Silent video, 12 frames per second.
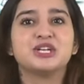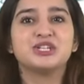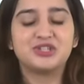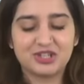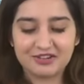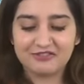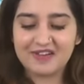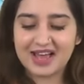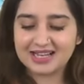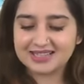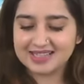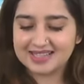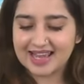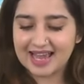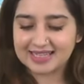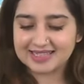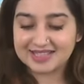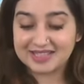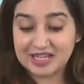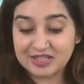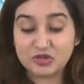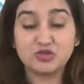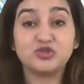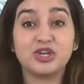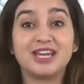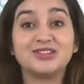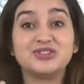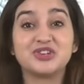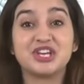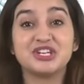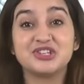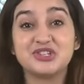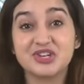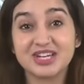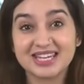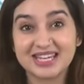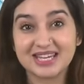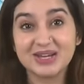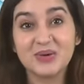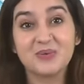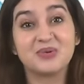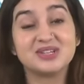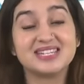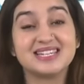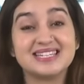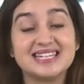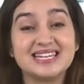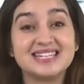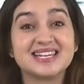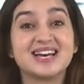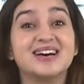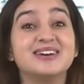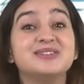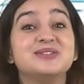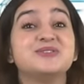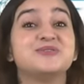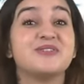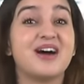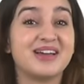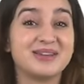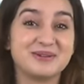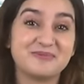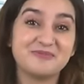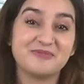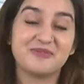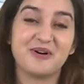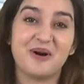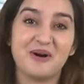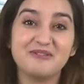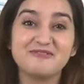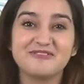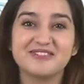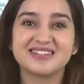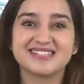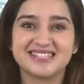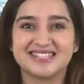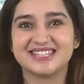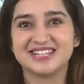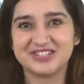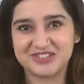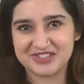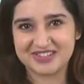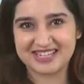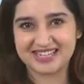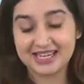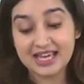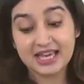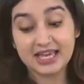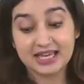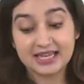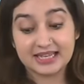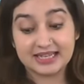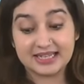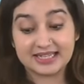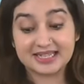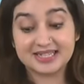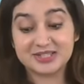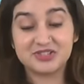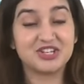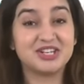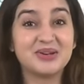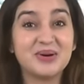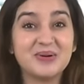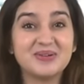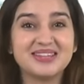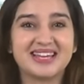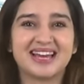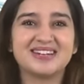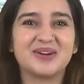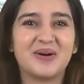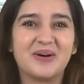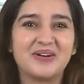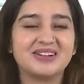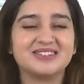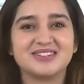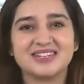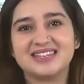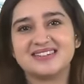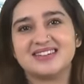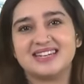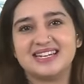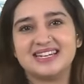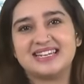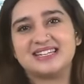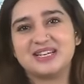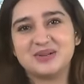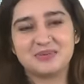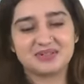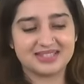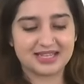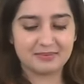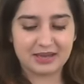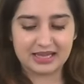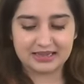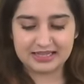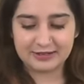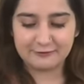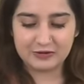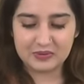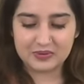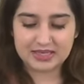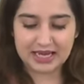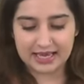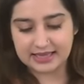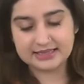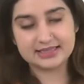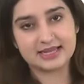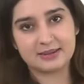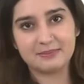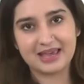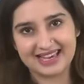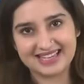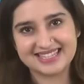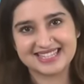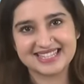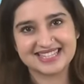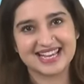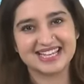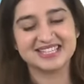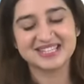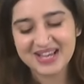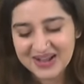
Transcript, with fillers: She felt that this change in Tricky was indeed a triumph of surgery. Little did she know that all Tricky really needed was some healthy food and some exercise.